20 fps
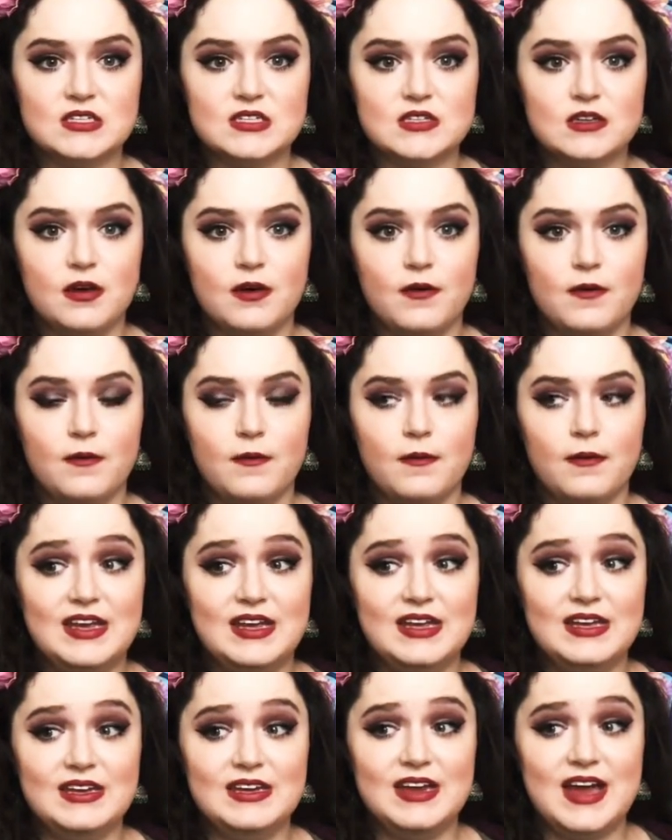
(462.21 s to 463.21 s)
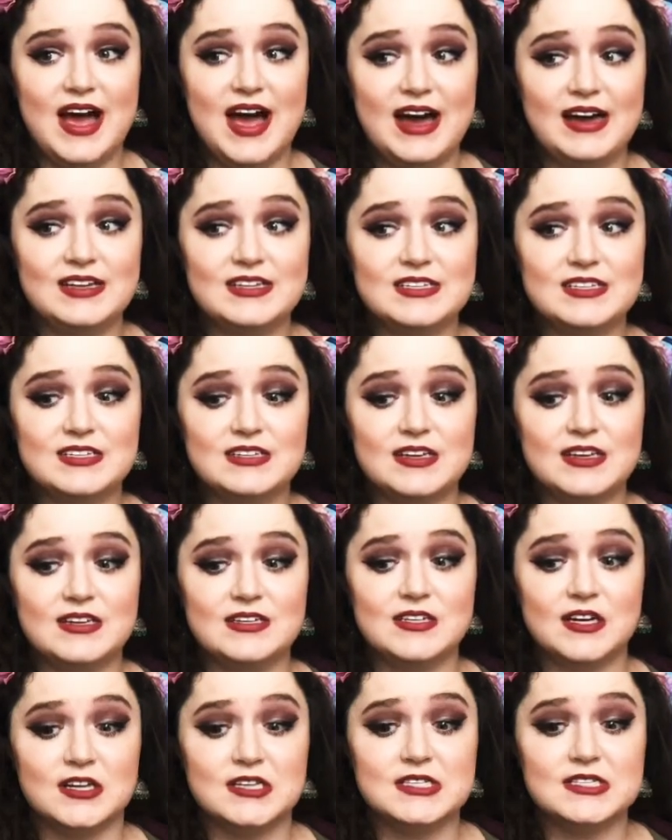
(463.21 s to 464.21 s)
so it honestly
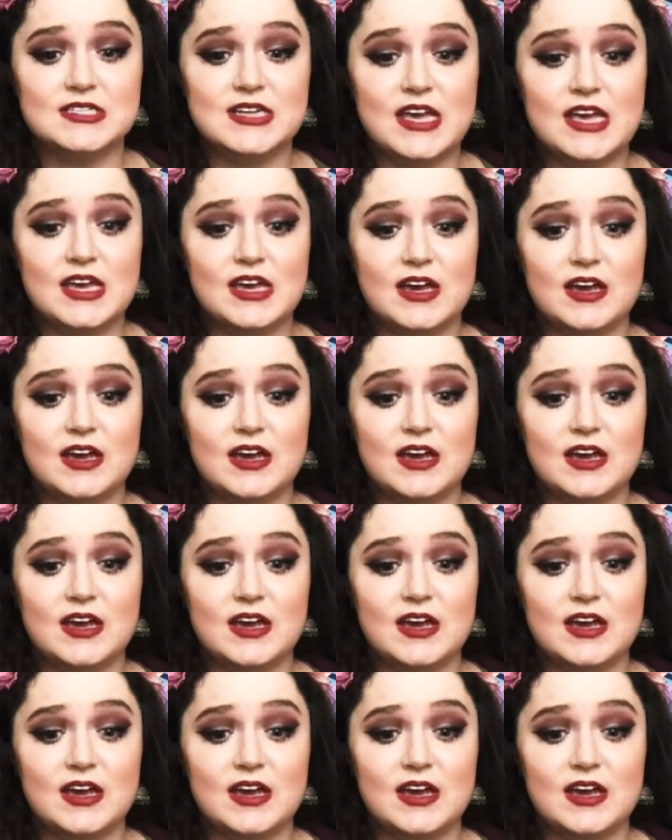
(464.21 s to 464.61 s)
does take